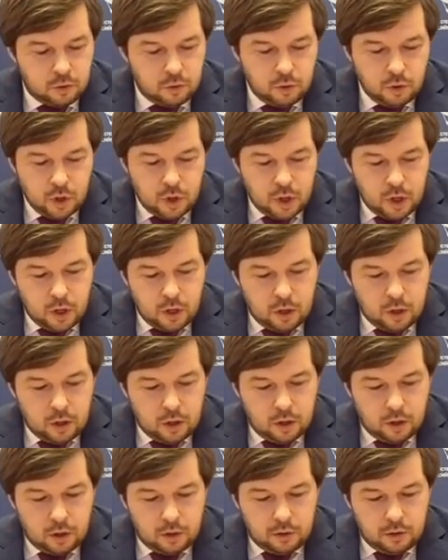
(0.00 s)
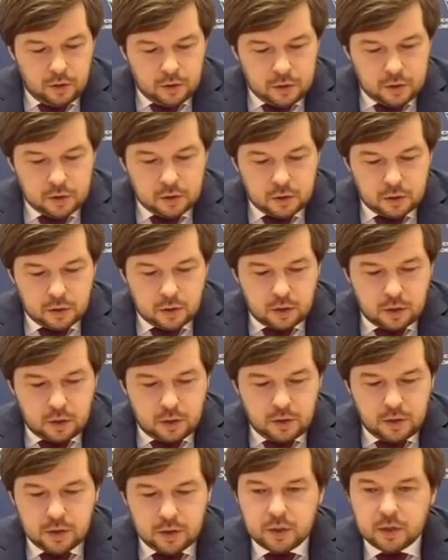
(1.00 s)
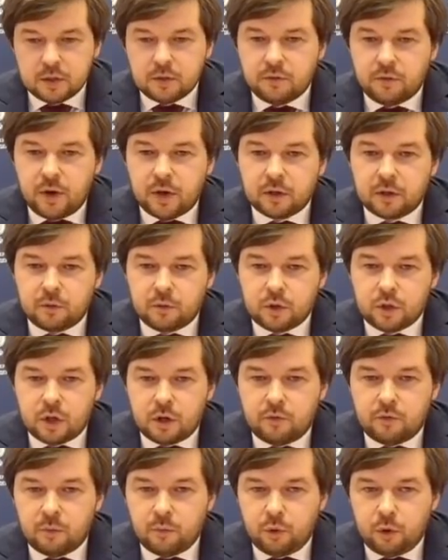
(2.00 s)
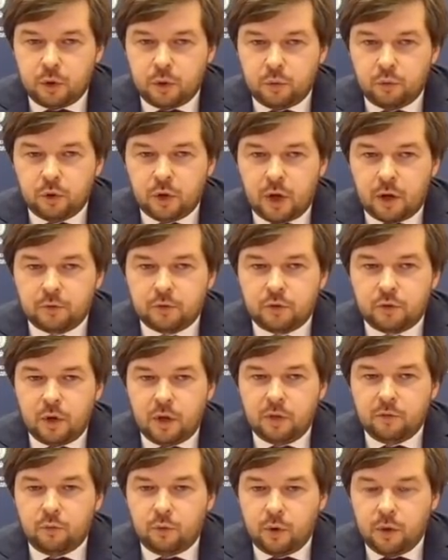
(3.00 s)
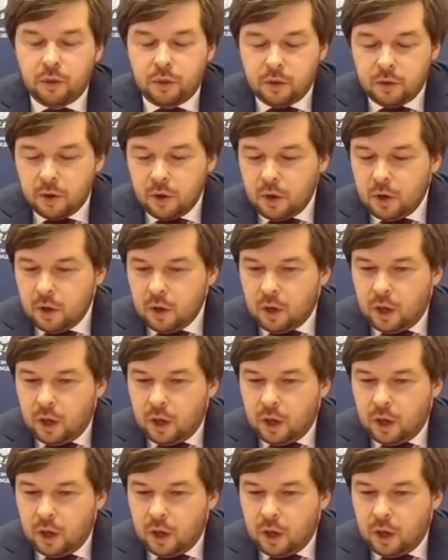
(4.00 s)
So this is a factor which everybody would have to live with.